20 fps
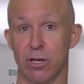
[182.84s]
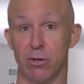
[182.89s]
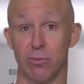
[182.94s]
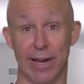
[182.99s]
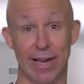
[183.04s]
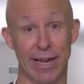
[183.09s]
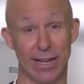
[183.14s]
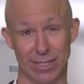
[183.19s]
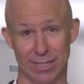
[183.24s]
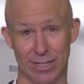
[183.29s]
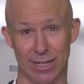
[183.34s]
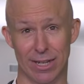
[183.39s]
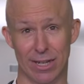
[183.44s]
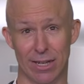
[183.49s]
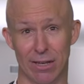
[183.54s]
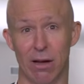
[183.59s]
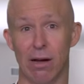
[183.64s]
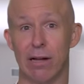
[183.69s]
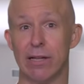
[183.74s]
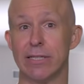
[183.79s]
who were actually
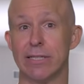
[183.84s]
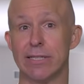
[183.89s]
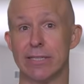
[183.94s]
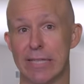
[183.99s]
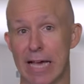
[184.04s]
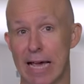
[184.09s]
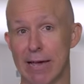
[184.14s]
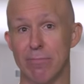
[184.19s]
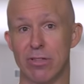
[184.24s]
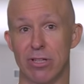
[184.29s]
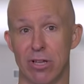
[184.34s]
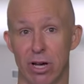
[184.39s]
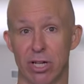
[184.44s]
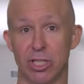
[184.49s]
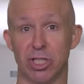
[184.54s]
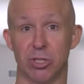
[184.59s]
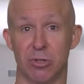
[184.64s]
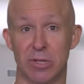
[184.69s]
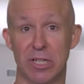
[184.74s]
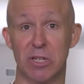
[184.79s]
on the same side
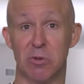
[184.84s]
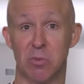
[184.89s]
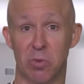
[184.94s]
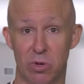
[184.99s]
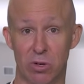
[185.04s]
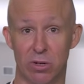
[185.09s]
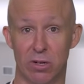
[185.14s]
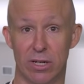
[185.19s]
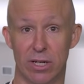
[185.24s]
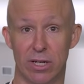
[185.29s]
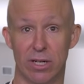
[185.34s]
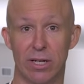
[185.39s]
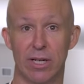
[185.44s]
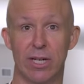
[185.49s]
during the war.